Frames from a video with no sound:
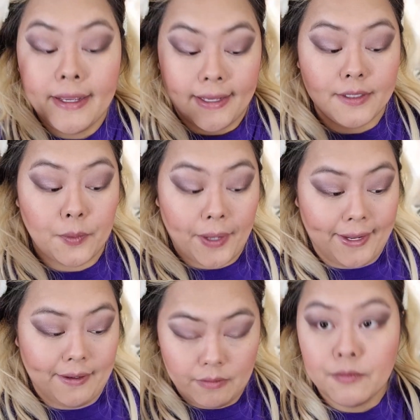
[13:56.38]
It's
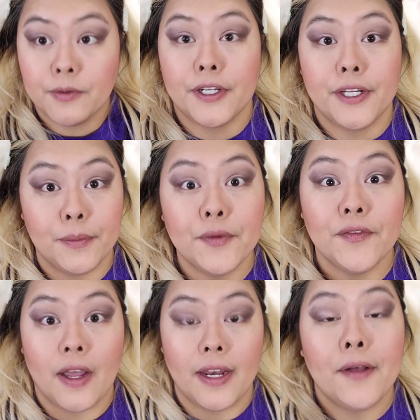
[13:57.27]
okay. We're gonna
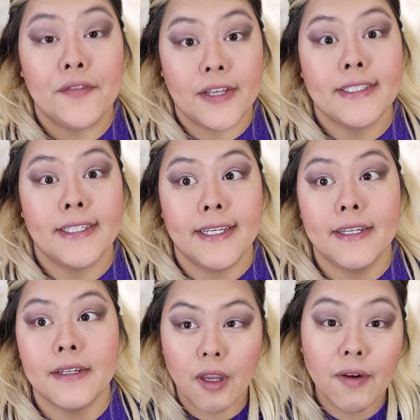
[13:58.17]
move on. I'll fix it
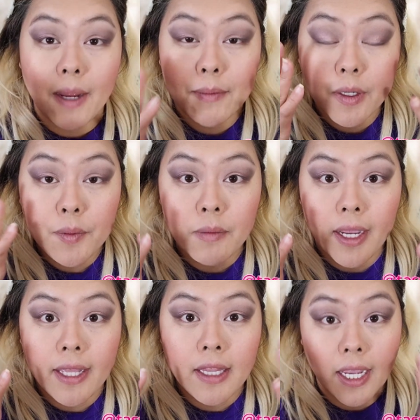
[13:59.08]
later. All right, I'm gonna put
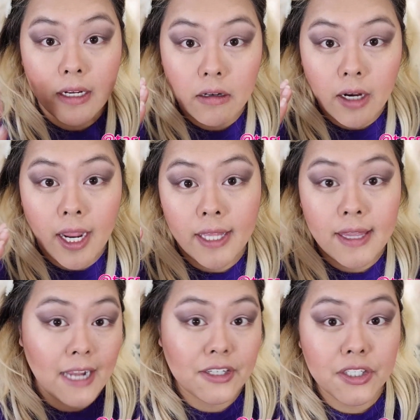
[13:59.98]
my liner and
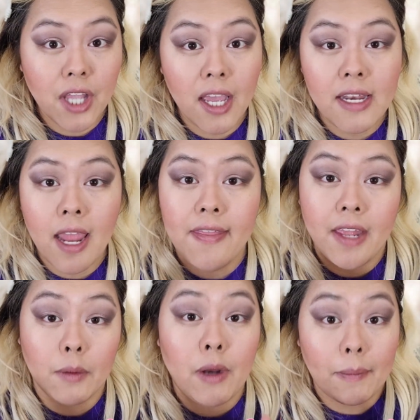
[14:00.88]
lashes on, and
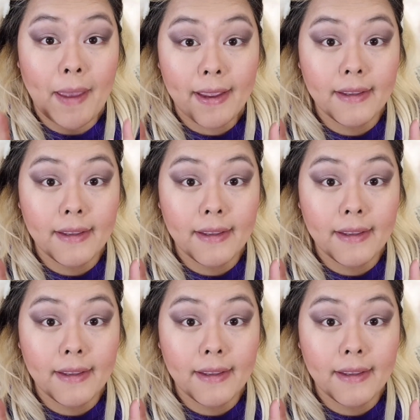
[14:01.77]
then I'll be right back.